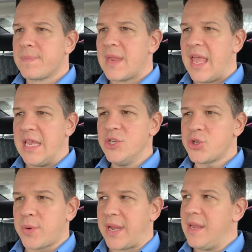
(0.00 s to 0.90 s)

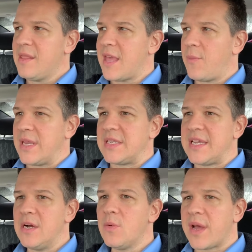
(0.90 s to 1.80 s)
injury that we
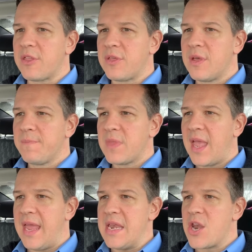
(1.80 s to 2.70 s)
deal with,
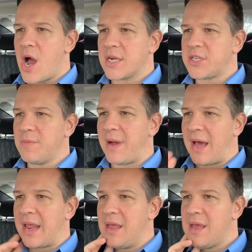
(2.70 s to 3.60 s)
it knocks our
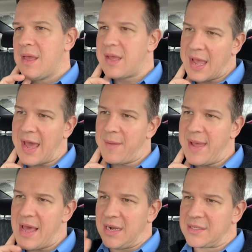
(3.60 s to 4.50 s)
body out of
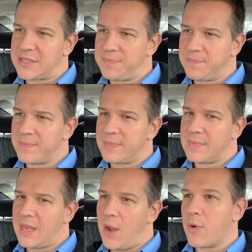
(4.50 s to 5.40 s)
balance.
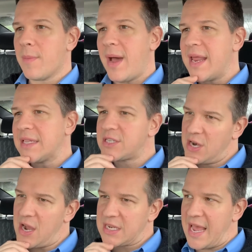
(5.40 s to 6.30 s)
And when our body gets
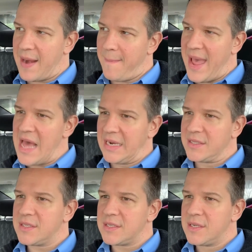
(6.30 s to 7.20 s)
knocked out of
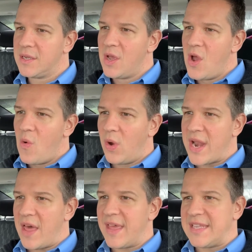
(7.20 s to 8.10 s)
balance, well,
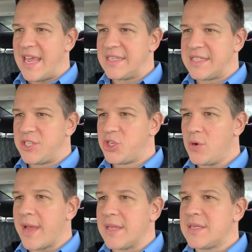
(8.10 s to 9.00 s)
now that takes the
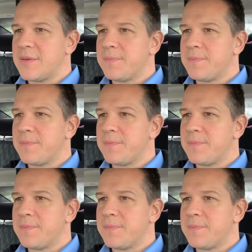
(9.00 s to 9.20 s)
joint